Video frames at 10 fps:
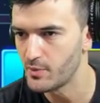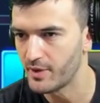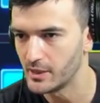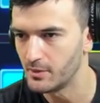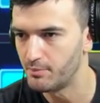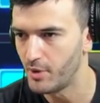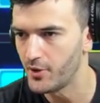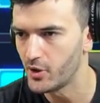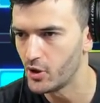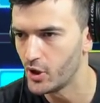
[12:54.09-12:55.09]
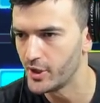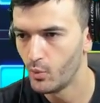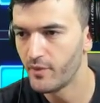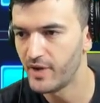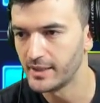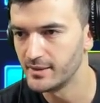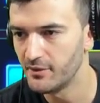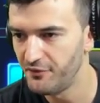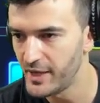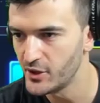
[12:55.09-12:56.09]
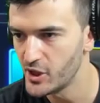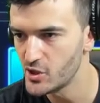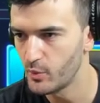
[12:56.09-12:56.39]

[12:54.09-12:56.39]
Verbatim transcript: We've got the Brotherhood, we've got the Defenders,